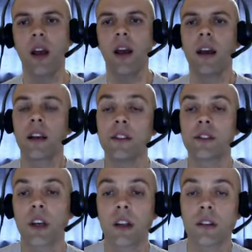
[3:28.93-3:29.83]
And
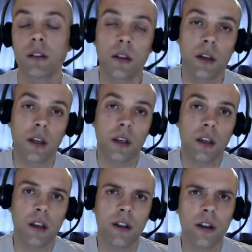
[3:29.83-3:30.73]
he's done
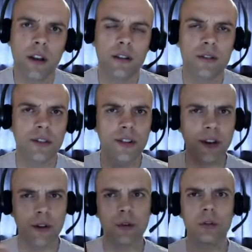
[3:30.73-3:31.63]

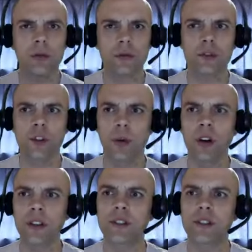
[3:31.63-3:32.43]
several Spock